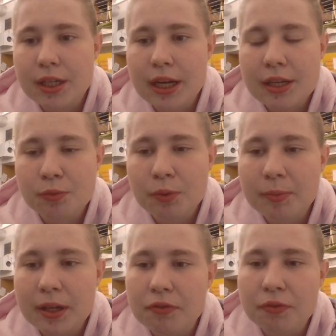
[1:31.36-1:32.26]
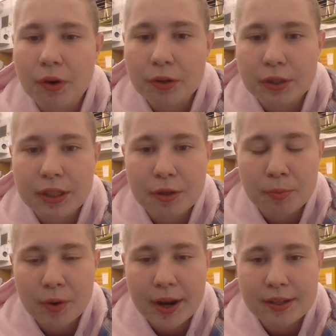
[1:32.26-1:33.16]
as women fondling their
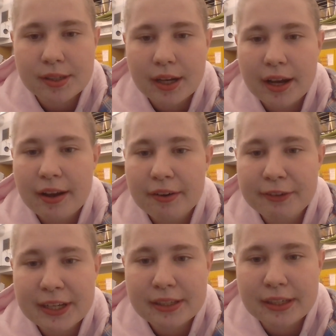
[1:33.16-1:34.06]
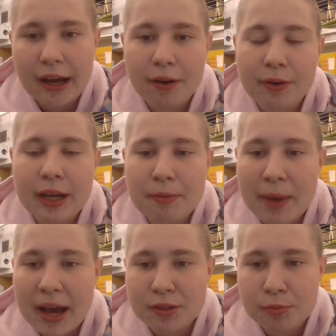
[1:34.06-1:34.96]
breasts, face down, and
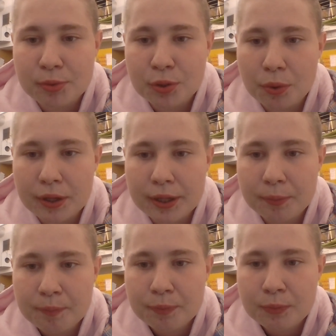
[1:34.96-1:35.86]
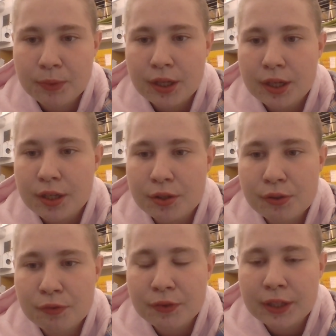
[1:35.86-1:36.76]
masturbatory. There's
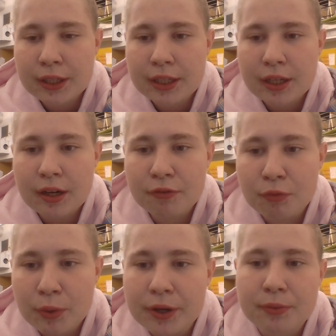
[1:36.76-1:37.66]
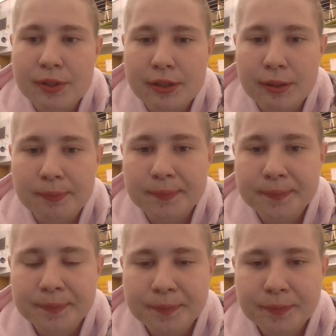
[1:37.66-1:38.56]
a feeling of voyeurism.
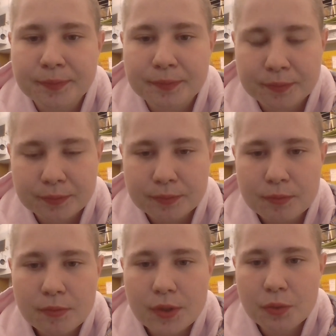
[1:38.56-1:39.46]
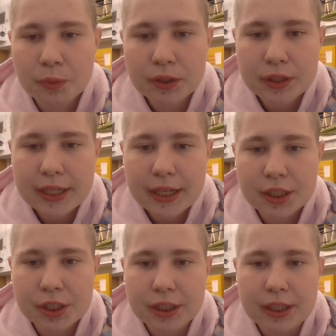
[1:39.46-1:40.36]
When looking at Schiele's